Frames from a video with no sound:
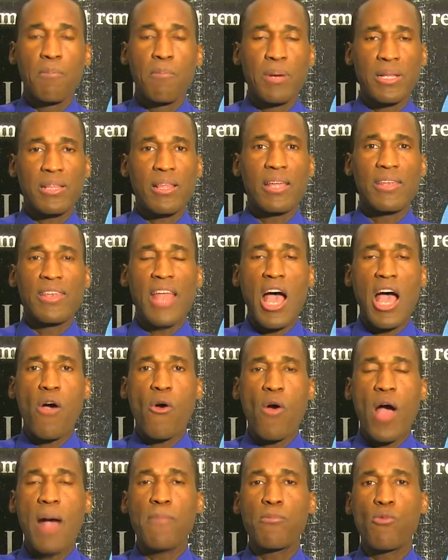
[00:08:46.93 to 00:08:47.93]
But
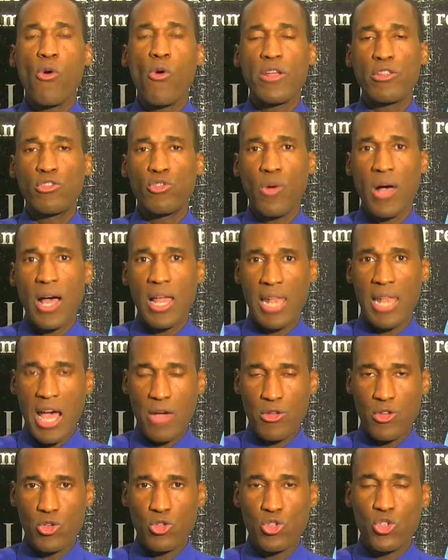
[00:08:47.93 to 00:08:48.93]
now I'm going to
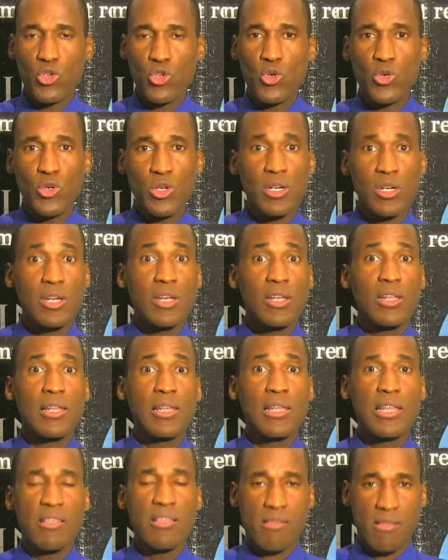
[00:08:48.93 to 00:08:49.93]
allow you to
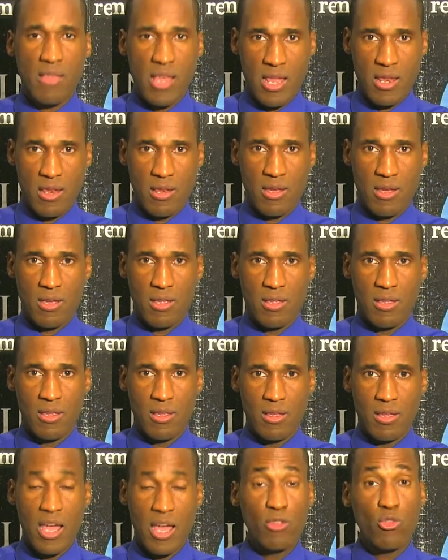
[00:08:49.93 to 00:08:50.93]
listen
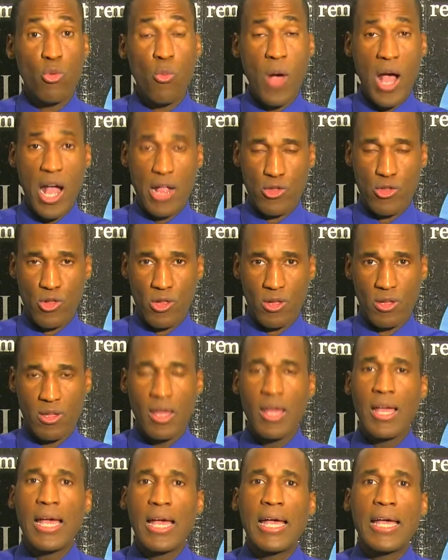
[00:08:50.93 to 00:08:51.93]
and to watch
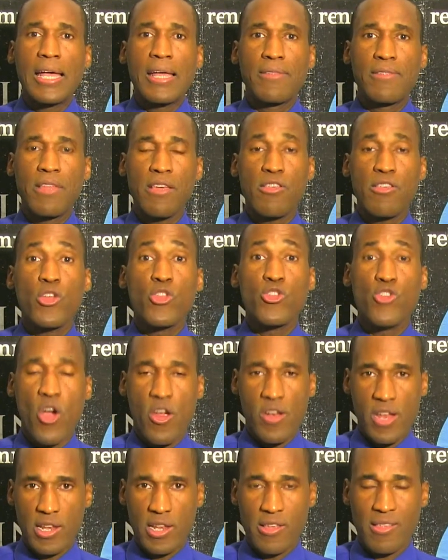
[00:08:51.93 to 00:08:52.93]
this
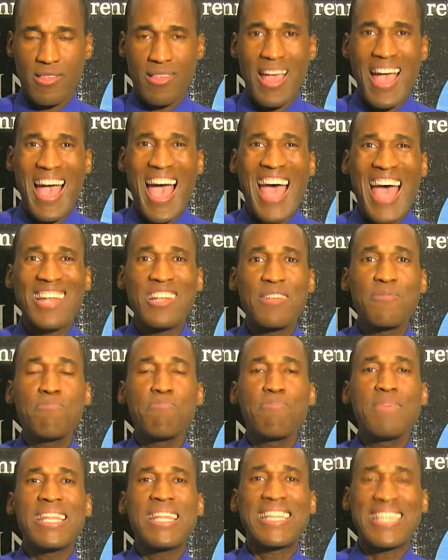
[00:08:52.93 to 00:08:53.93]
journalist
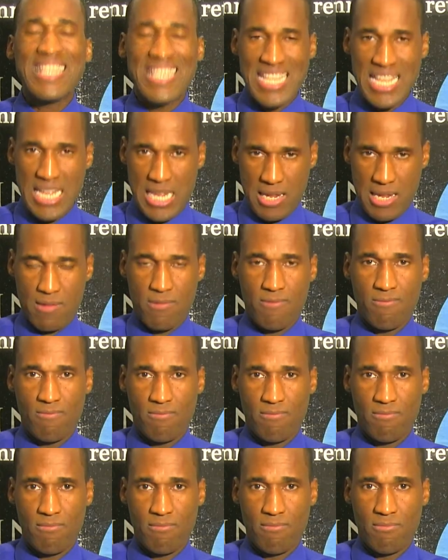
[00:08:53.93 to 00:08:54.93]

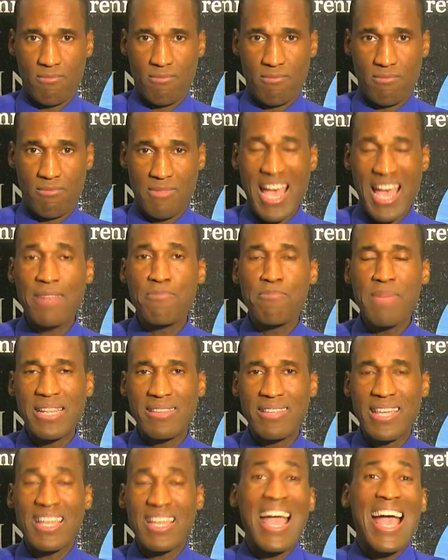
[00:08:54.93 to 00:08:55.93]
admitting,
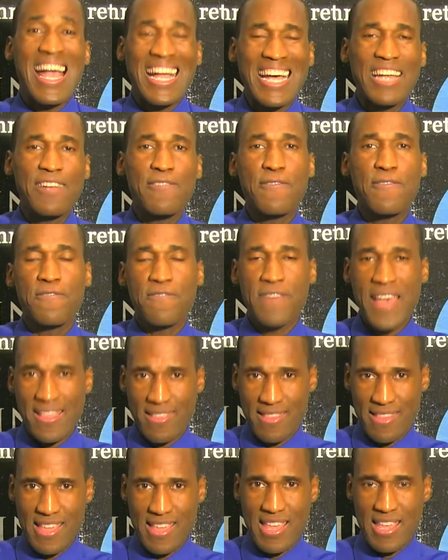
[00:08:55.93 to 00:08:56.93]
admitting,
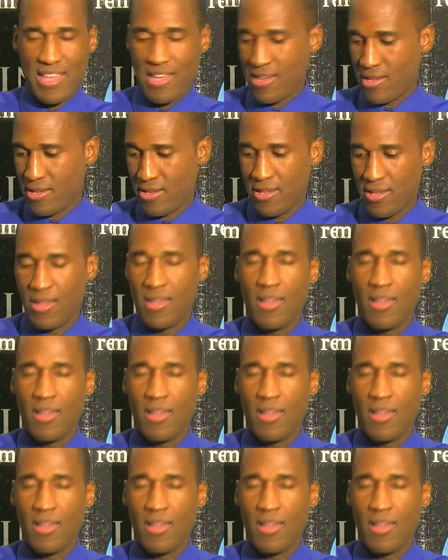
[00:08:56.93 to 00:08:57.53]
confessing